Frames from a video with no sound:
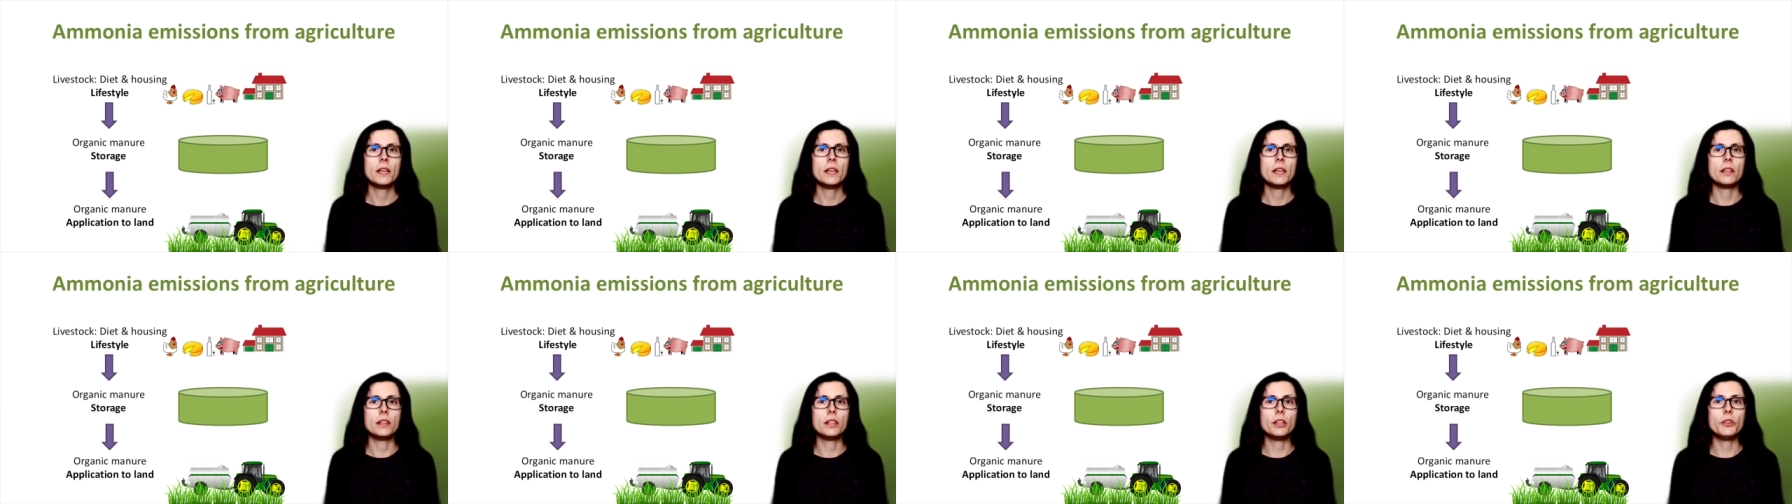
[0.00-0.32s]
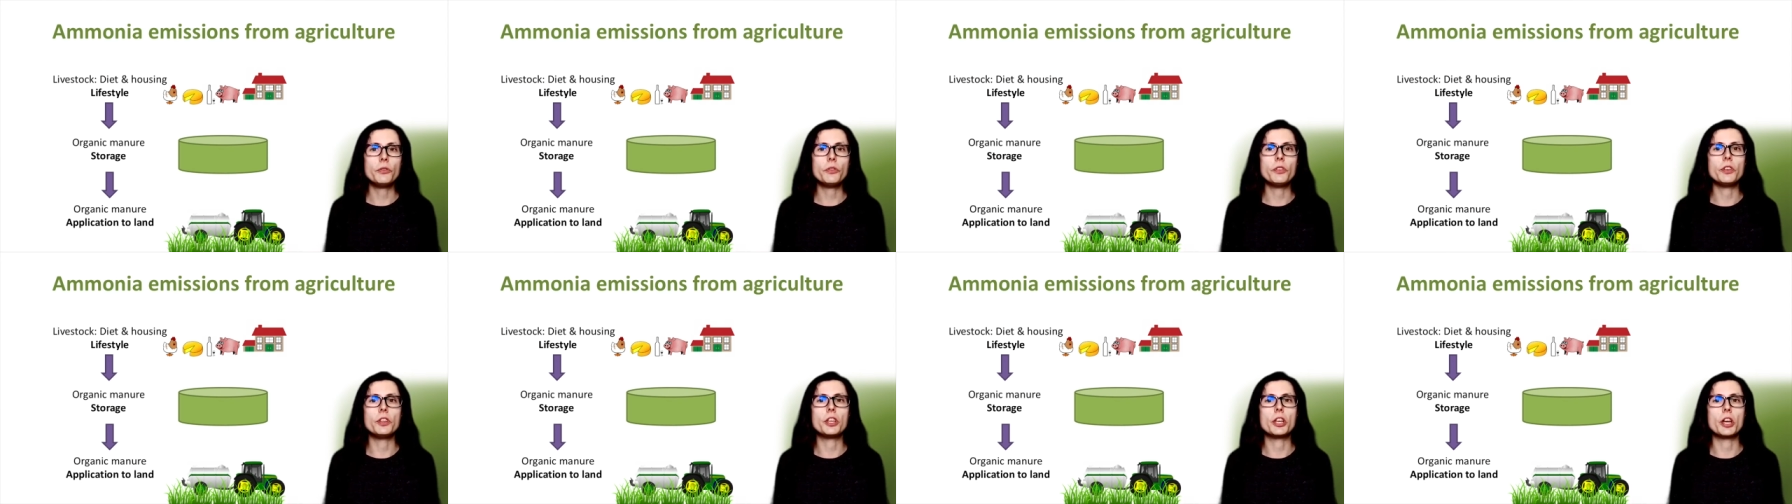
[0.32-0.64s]
This
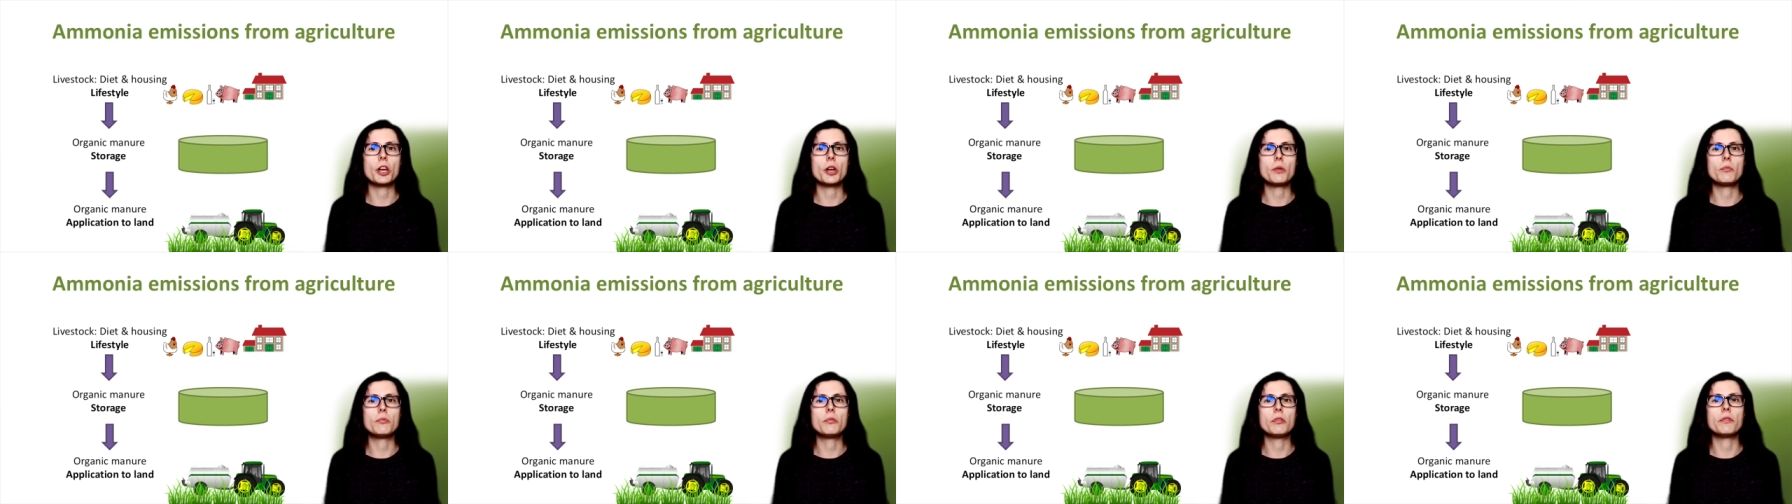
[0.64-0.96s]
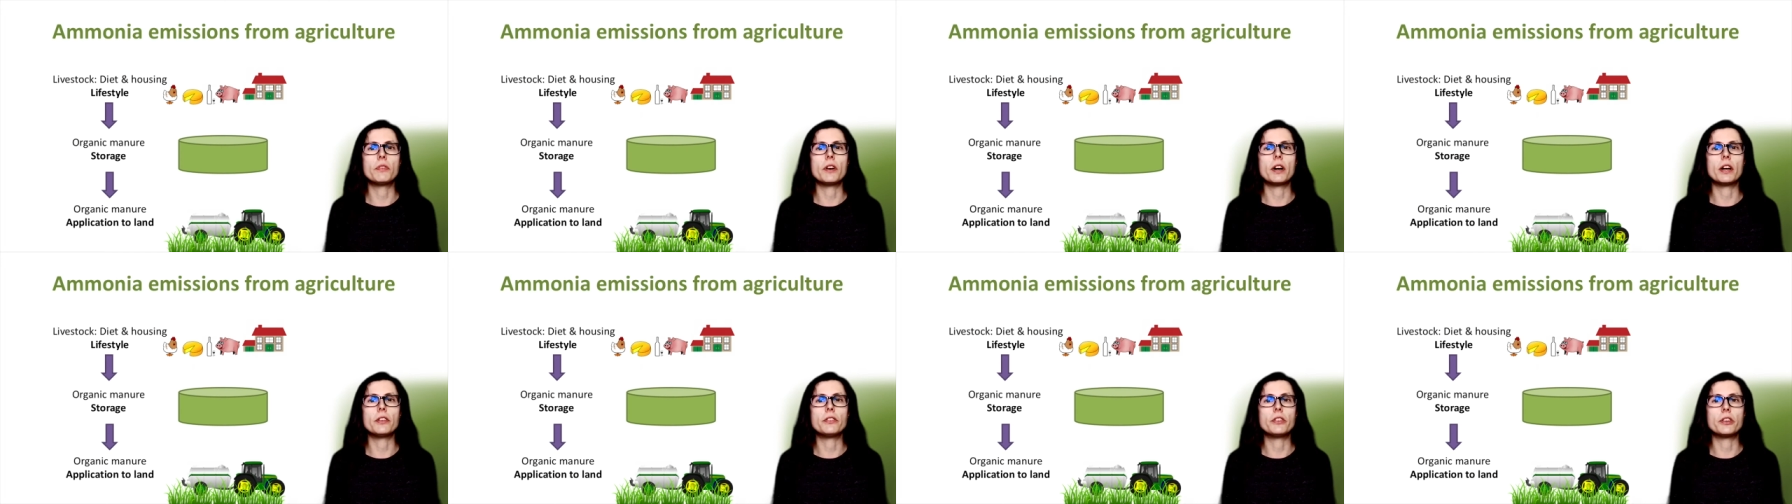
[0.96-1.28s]
video
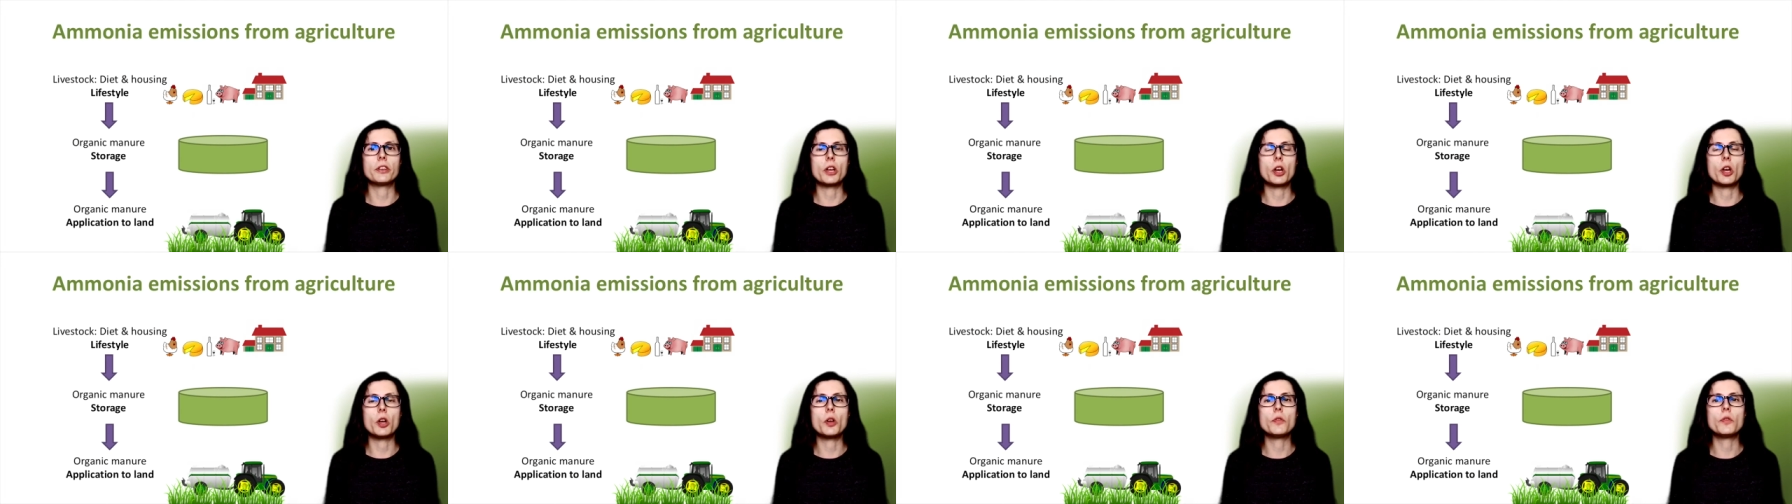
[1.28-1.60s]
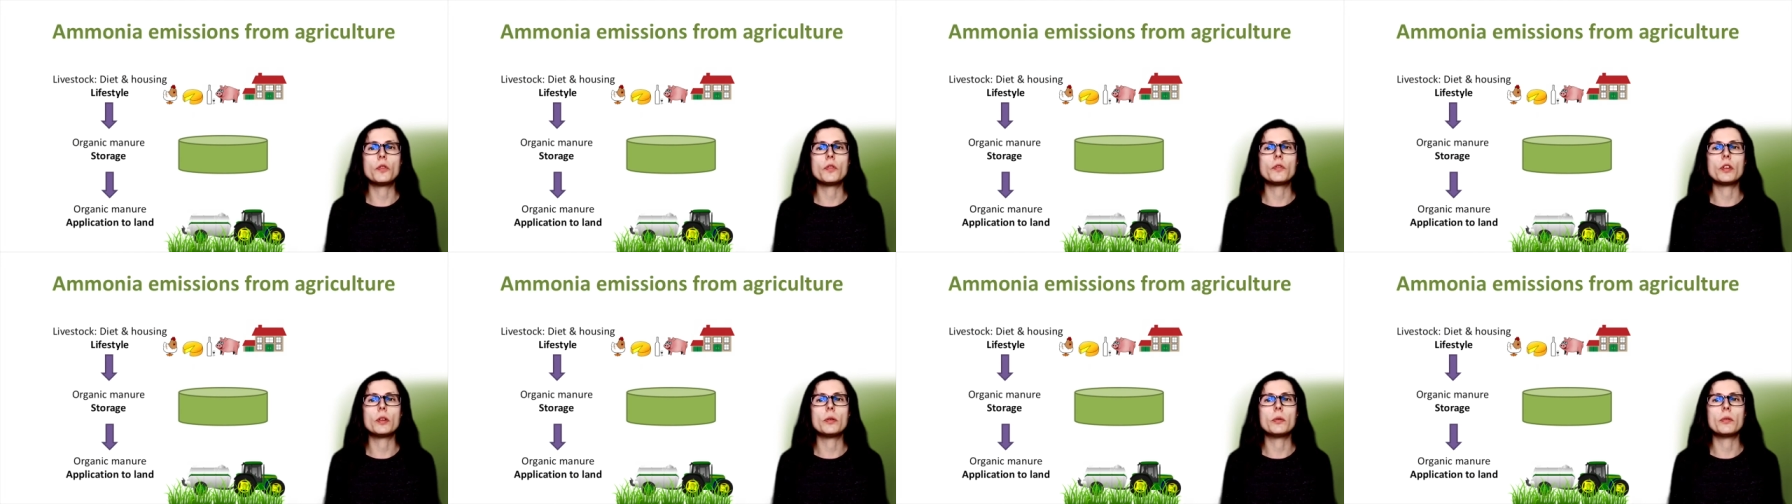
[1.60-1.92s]
provides an
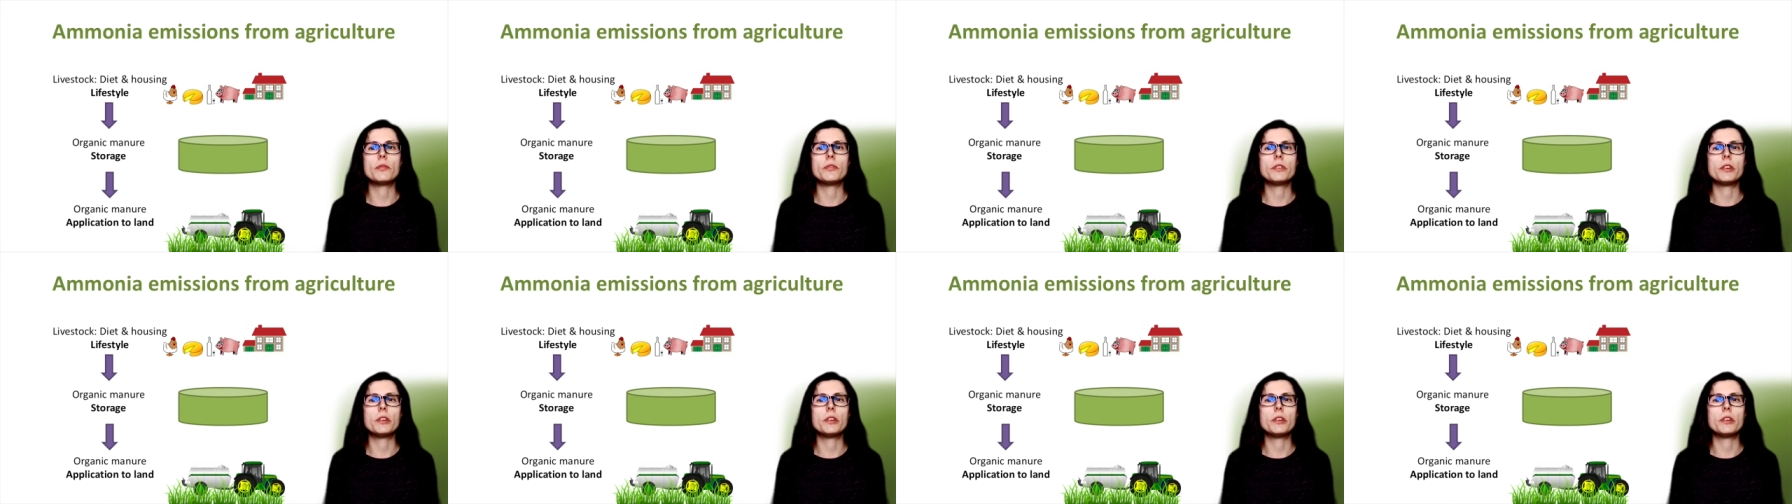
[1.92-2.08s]
overview of